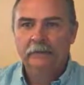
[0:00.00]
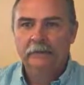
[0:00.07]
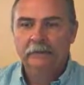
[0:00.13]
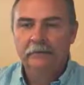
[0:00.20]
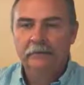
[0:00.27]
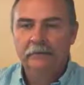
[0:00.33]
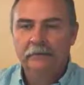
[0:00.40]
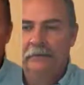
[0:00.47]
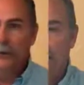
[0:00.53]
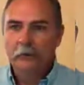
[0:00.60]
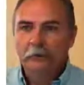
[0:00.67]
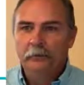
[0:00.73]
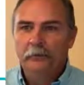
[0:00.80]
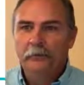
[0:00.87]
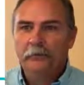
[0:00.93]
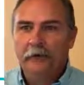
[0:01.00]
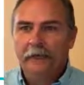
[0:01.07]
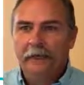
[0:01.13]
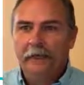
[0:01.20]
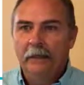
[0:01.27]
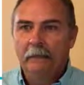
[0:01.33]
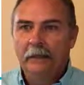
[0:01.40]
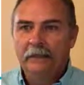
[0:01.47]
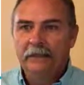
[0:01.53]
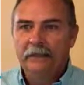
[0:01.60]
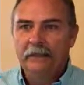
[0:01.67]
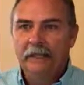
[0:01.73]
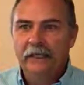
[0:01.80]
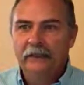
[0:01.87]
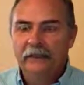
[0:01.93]
I worked with a group to create a
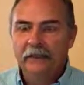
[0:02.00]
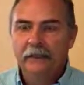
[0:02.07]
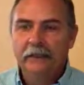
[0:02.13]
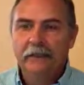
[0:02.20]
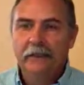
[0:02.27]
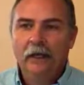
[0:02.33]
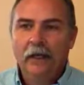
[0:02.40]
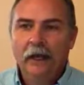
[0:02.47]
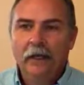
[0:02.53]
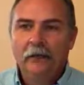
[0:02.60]
presentation.